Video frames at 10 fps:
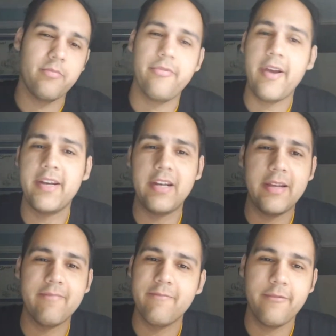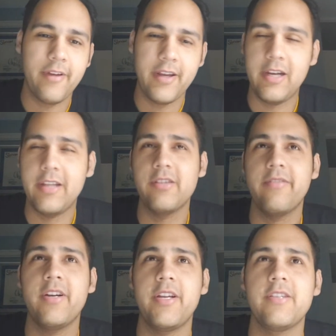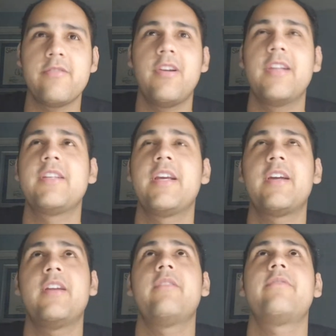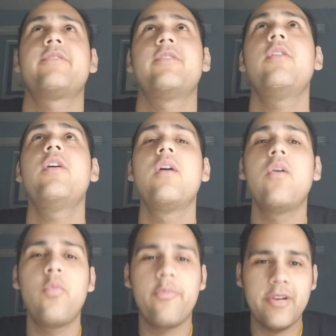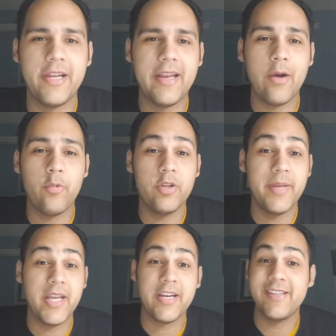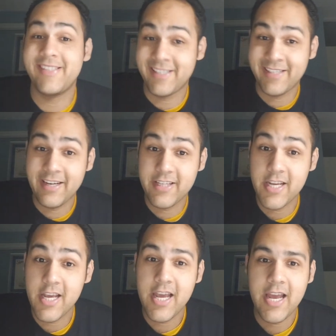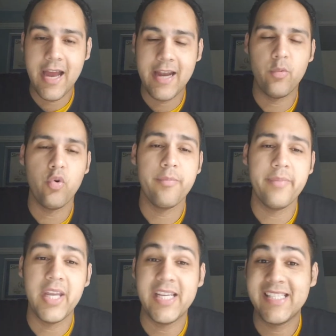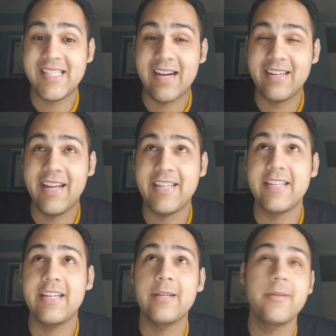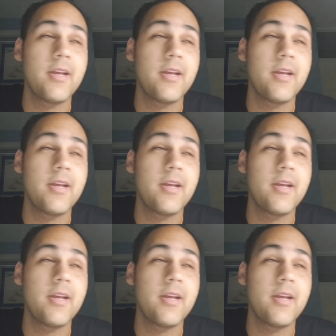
finally Giovanni is really taken off. So hopefully that will be consistent and it won't be stagnated.